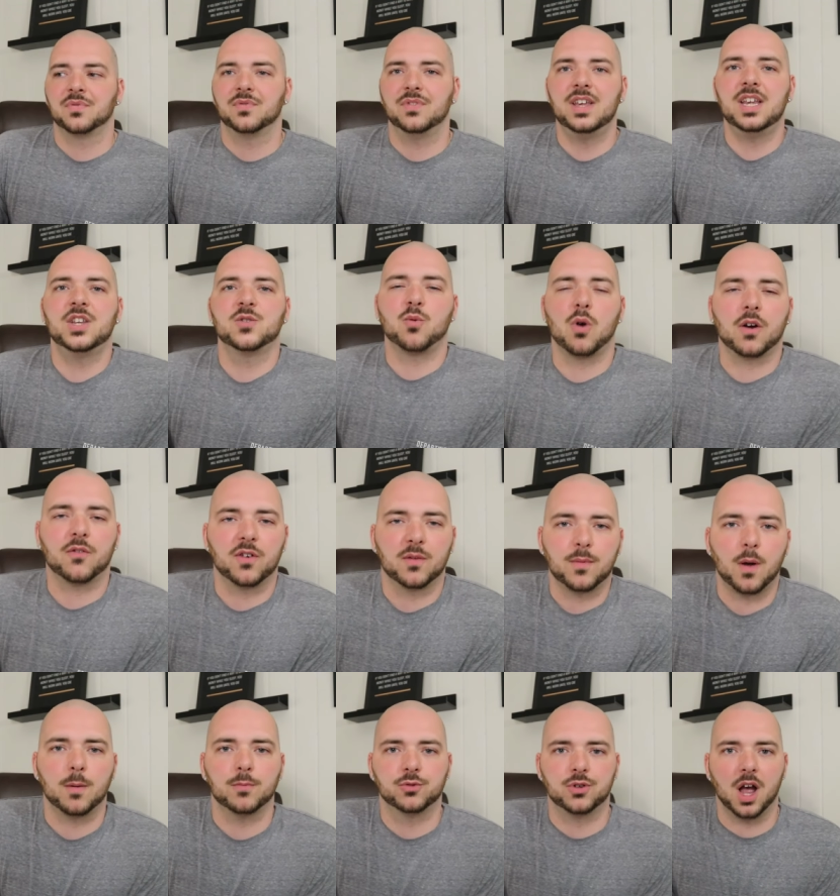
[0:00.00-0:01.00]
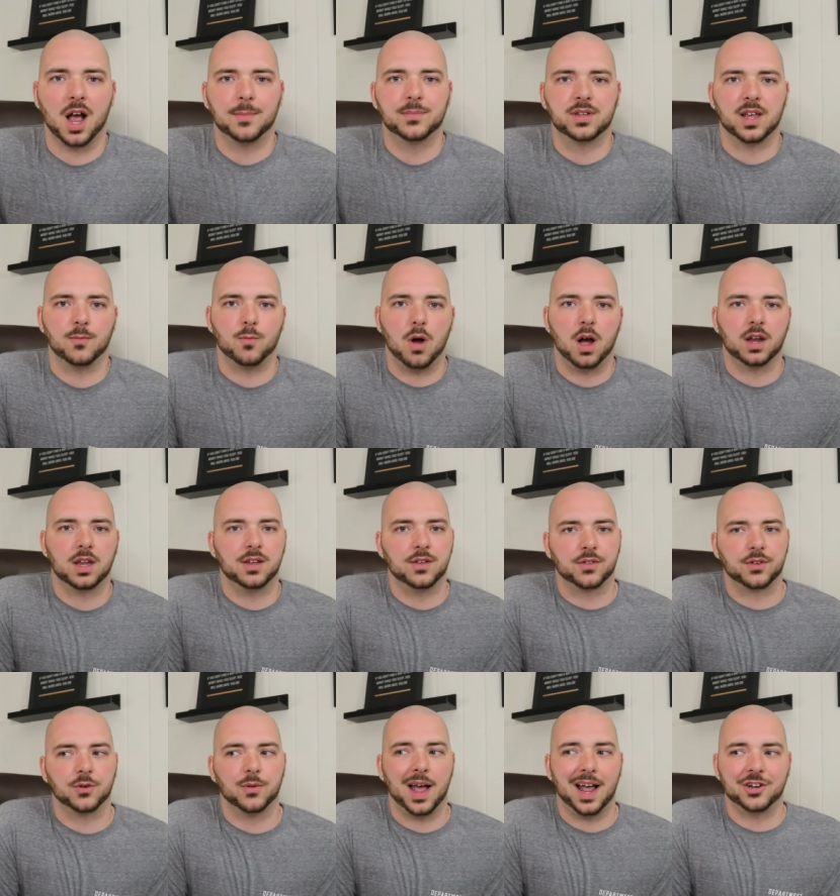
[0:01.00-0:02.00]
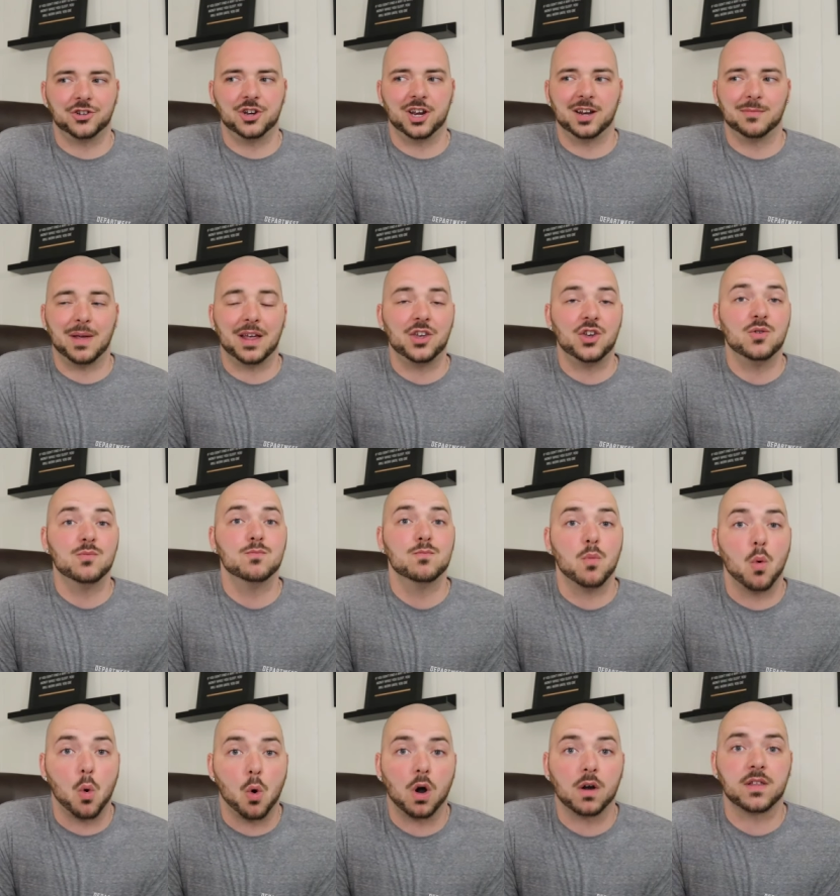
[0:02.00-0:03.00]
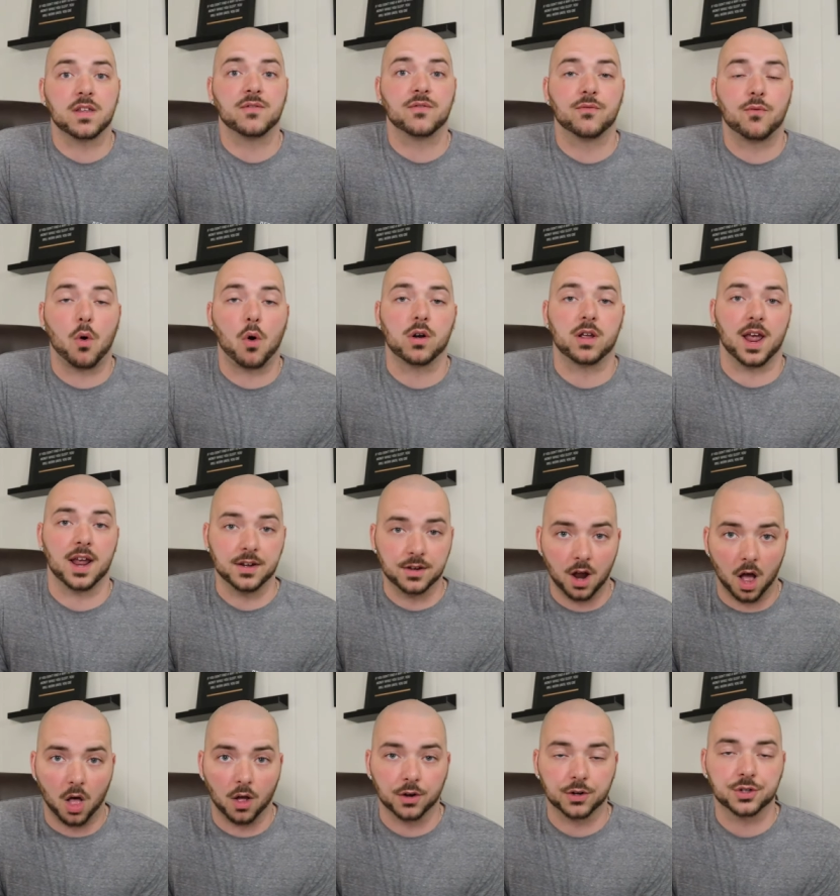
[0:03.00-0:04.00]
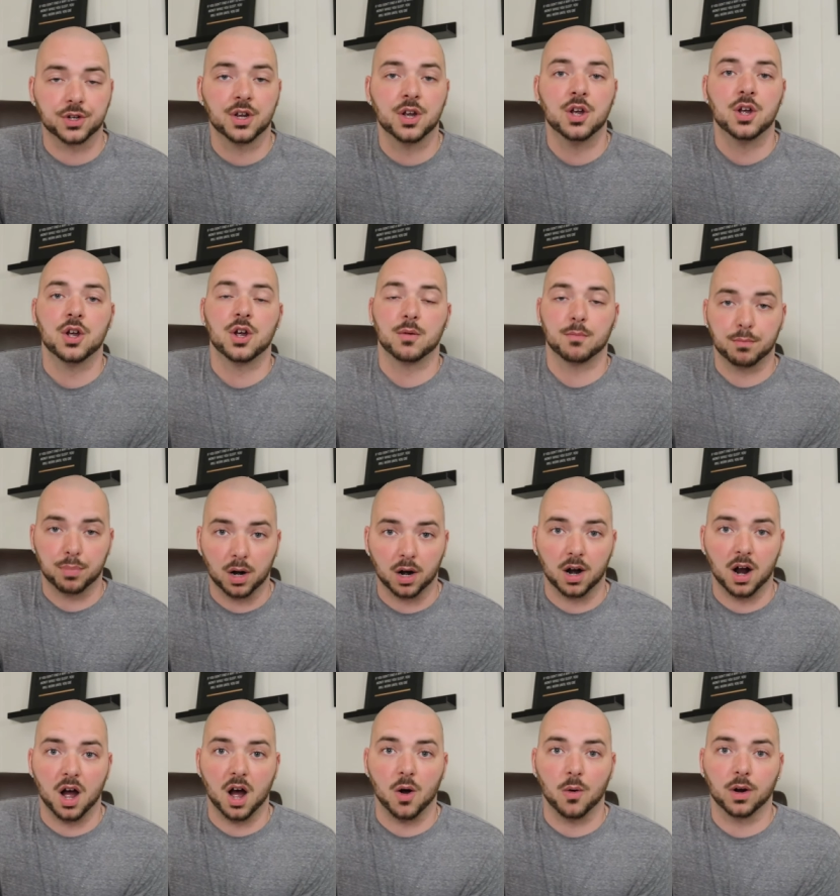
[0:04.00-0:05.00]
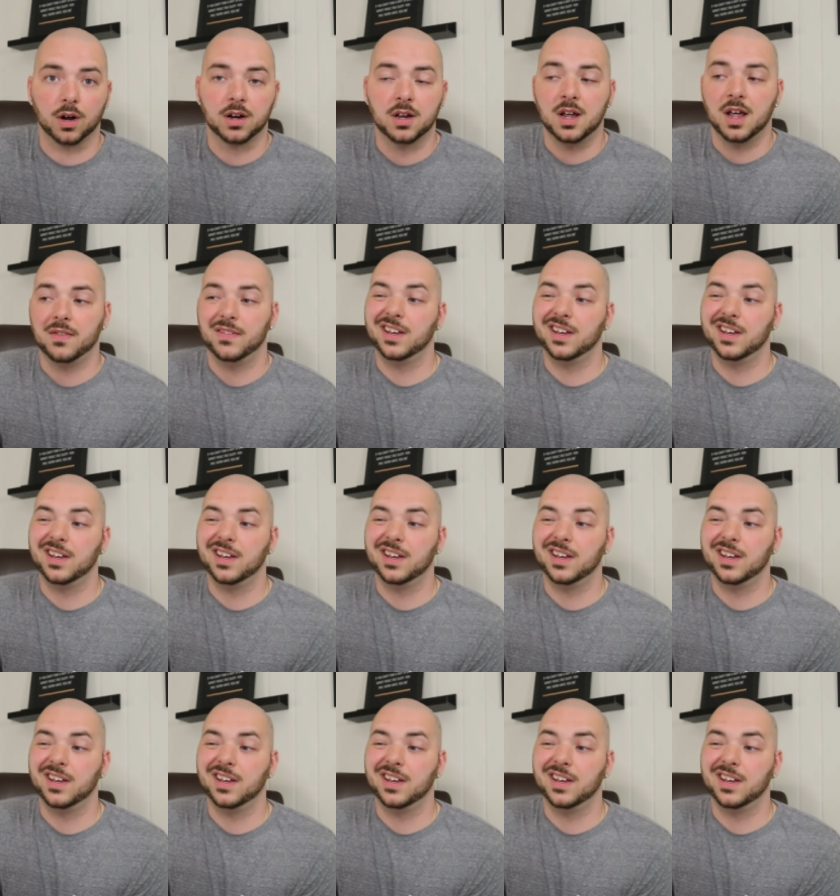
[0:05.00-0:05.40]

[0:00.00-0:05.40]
these work from home jobs that I'm walking you through actually can make you more than forty-eight dollars per hour.